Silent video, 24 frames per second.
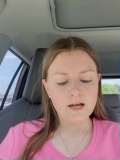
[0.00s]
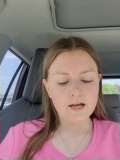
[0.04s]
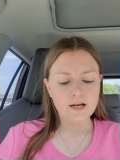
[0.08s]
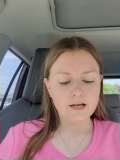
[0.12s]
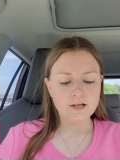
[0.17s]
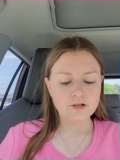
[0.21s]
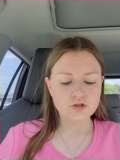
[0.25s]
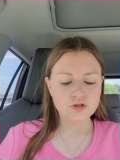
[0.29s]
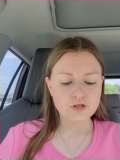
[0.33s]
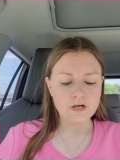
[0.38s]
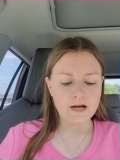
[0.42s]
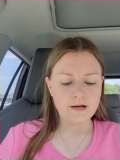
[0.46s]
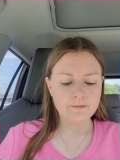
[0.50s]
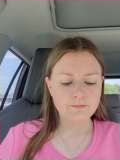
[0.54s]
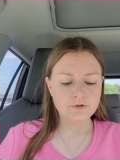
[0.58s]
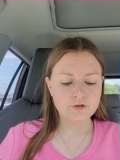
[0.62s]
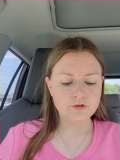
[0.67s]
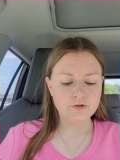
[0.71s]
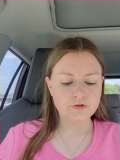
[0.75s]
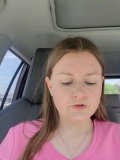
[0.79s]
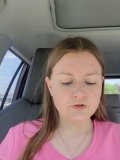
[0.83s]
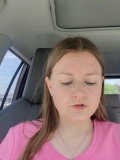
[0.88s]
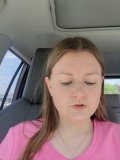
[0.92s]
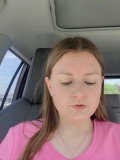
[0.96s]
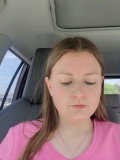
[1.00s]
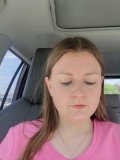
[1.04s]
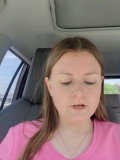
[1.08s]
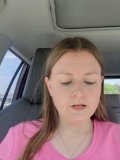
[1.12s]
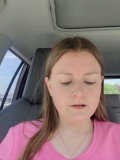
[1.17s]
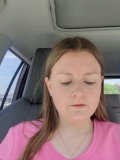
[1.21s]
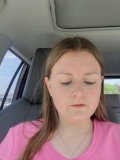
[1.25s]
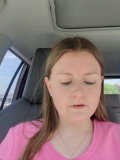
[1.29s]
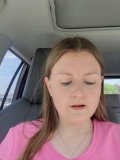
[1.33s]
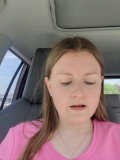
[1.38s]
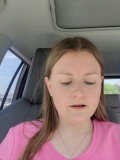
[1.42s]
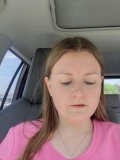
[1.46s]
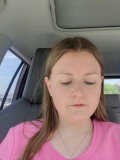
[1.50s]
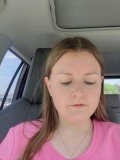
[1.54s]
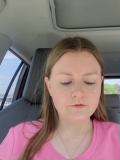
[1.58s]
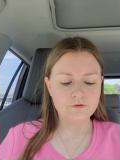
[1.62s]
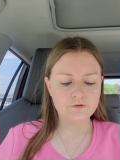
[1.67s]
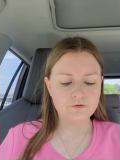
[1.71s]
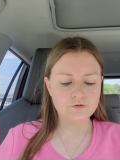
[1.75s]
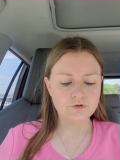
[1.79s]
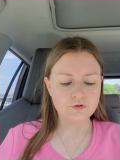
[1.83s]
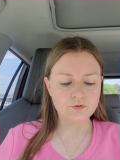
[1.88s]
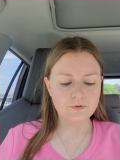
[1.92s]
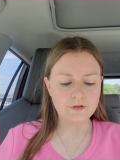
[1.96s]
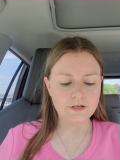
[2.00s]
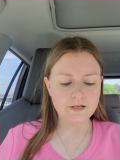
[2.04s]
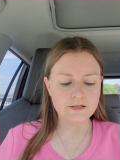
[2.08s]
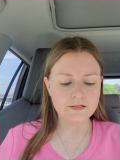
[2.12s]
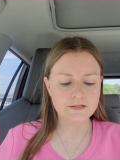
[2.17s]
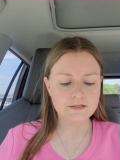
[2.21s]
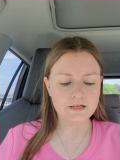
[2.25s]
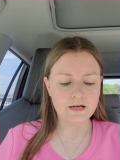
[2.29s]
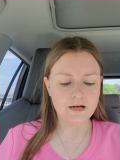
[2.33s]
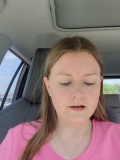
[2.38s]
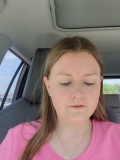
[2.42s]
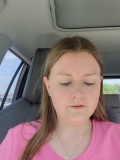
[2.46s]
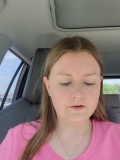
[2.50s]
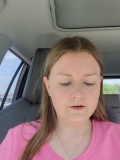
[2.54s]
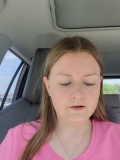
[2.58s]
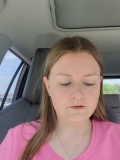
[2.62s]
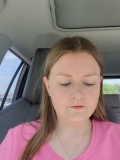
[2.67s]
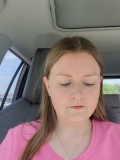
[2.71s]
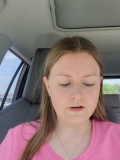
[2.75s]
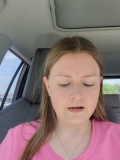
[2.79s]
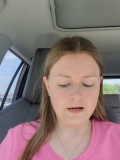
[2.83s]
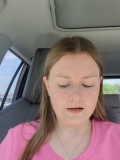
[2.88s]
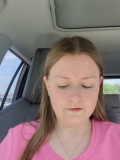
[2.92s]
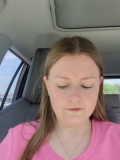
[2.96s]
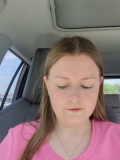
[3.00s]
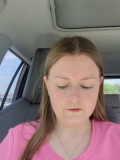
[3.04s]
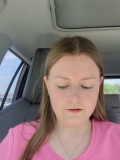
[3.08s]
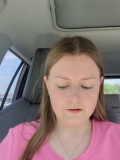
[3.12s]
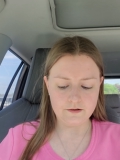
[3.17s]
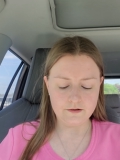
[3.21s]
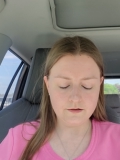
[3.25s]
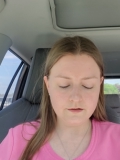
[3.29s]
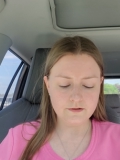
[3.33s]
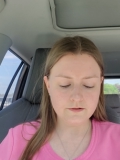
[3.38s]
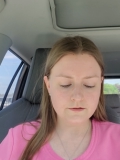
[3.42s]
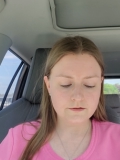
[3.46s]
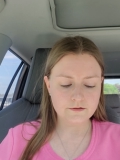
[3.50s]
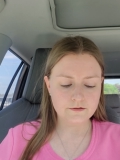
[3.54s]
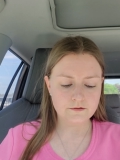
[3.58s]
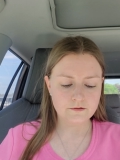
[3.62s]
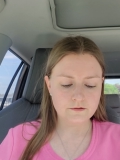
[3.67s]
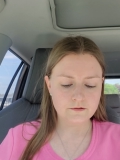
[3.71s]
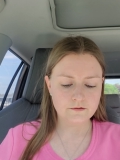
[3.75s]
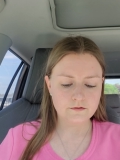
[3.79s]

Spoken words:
In chapters 25 through 27 of Exodus,